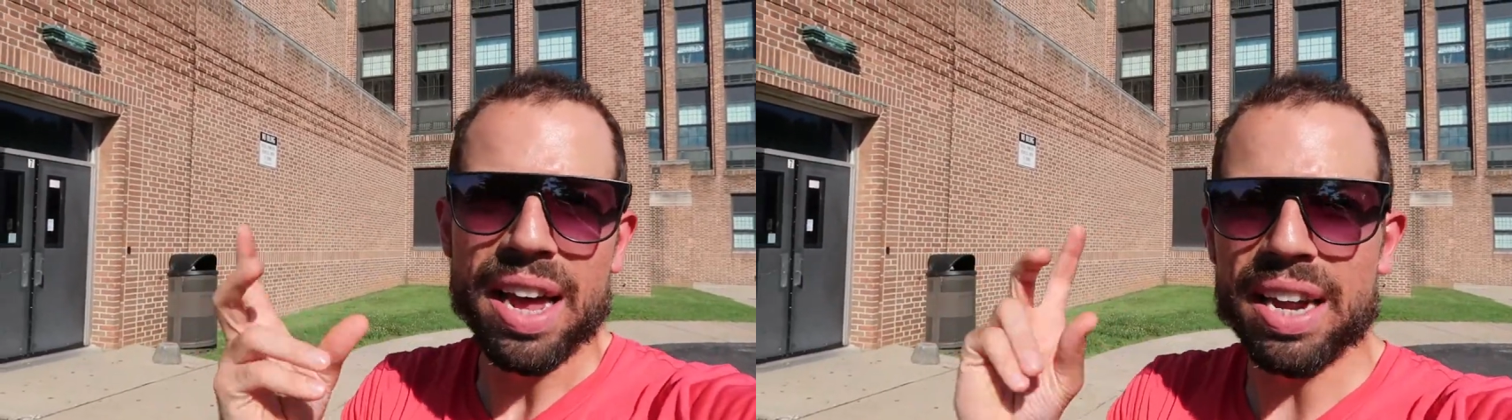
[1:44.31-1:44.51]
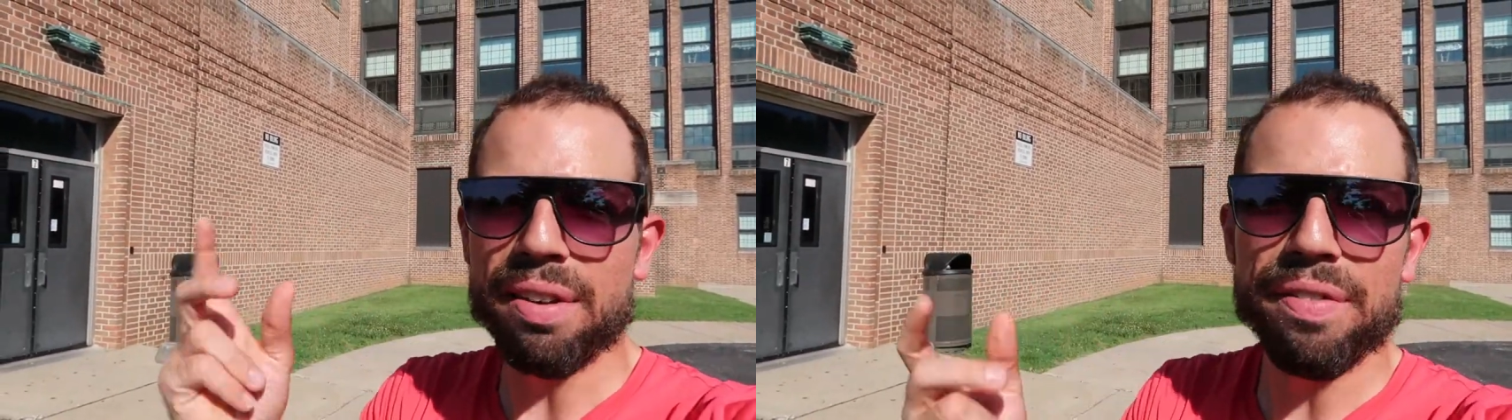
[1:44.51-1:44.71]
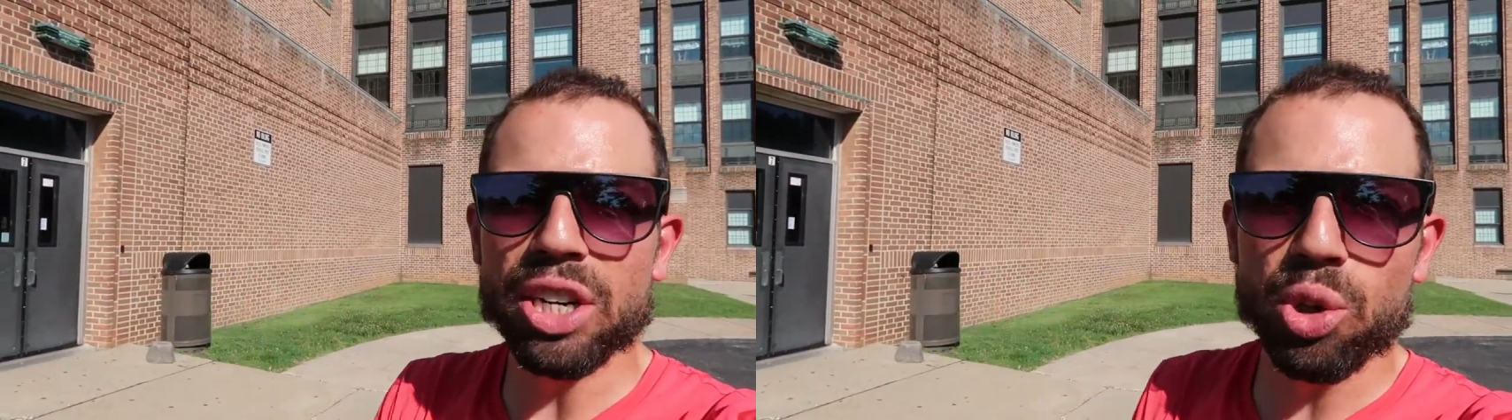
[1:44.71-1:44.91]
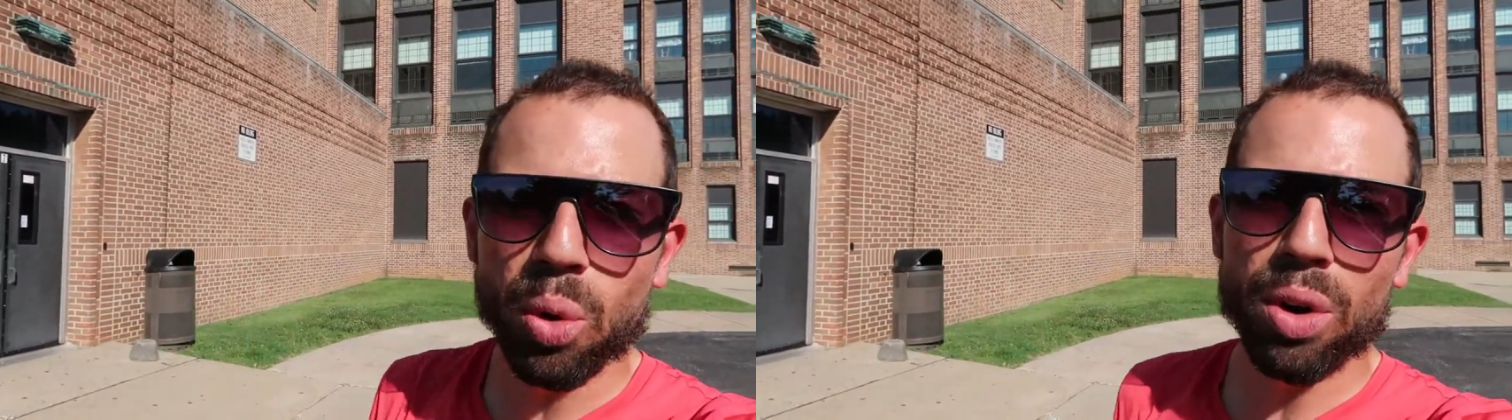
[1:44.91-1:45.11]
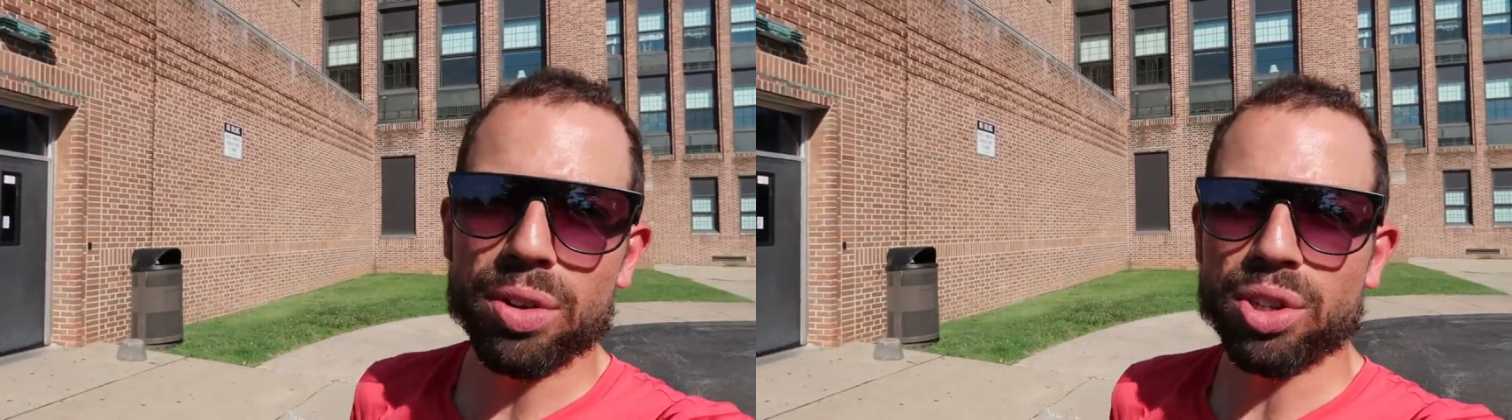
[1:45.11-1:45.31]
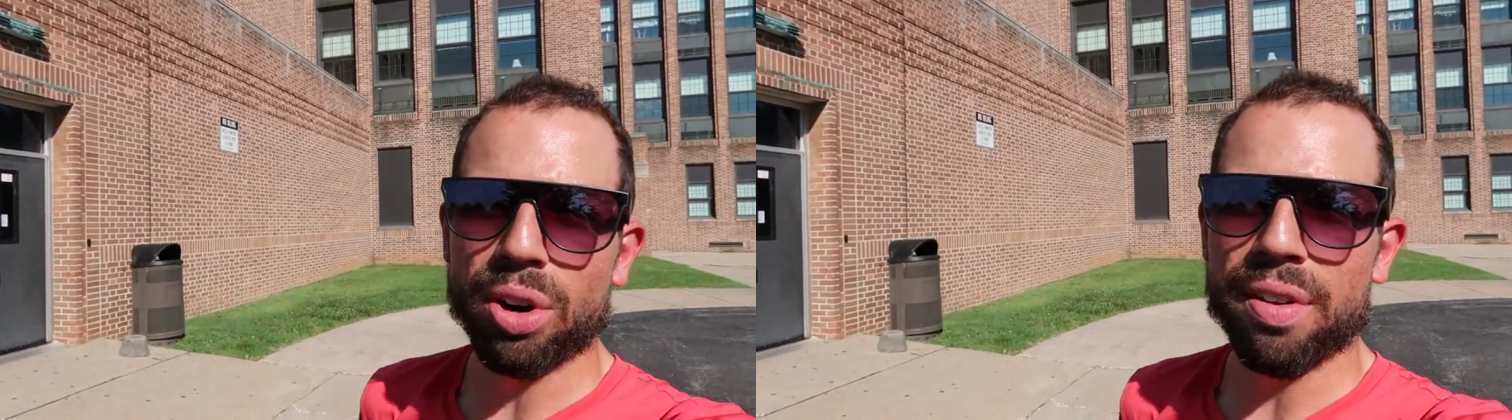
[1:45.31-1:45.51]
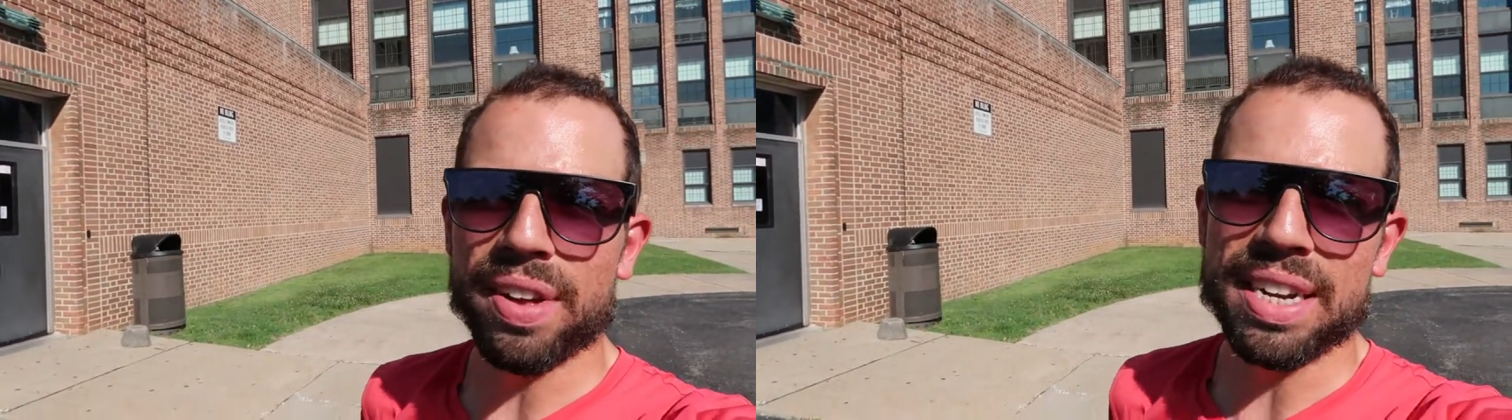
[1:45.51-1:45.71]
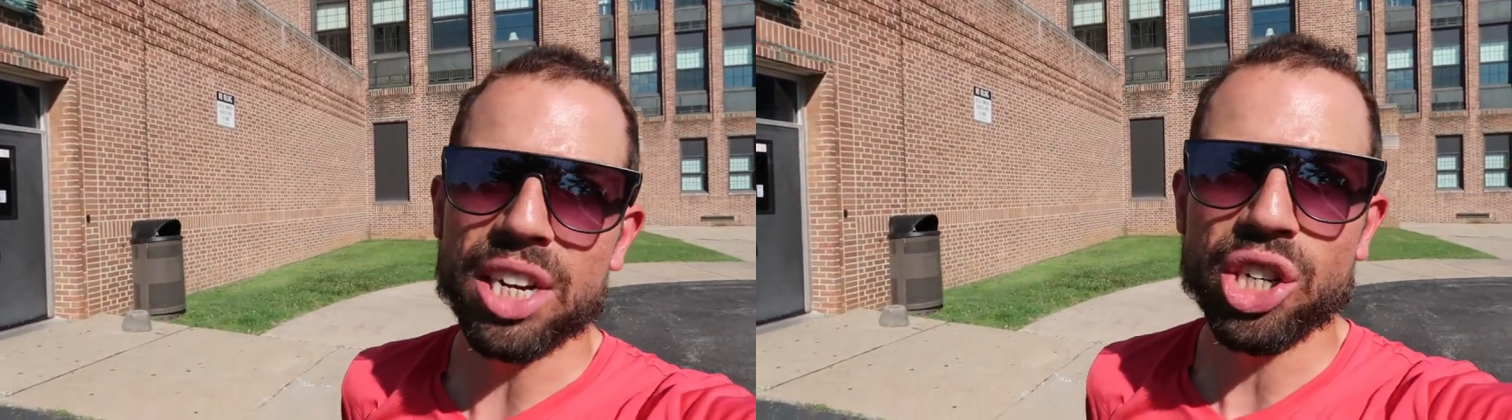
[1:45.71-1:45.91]
individual sort
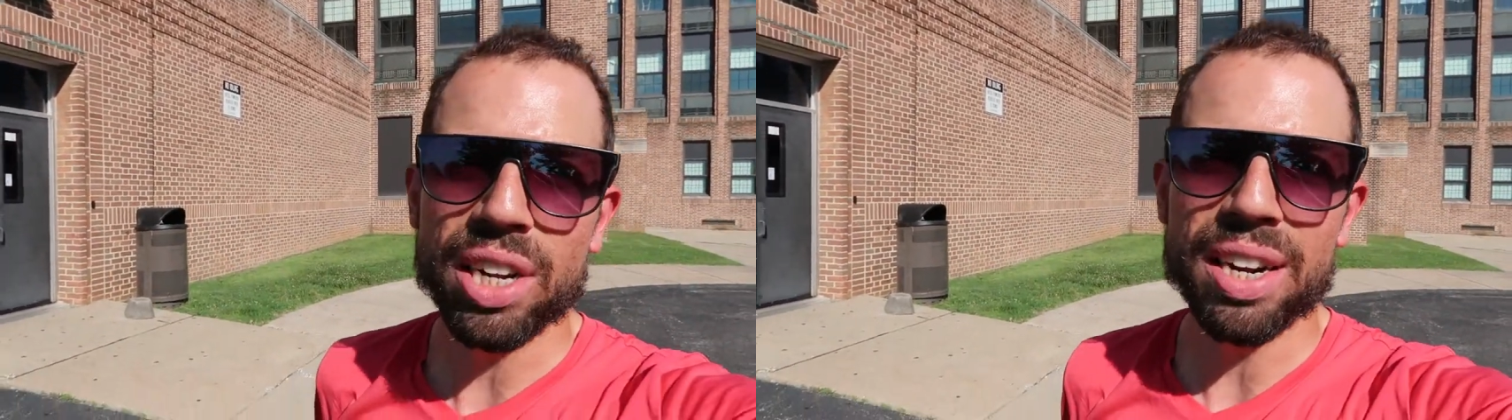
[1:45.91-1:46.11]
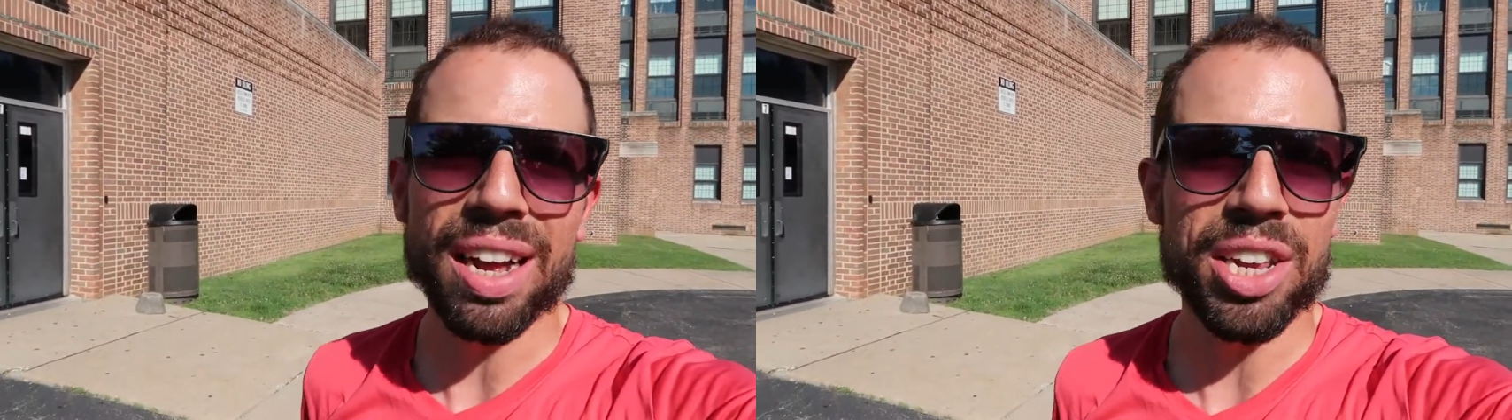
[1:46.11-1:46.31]
of addition.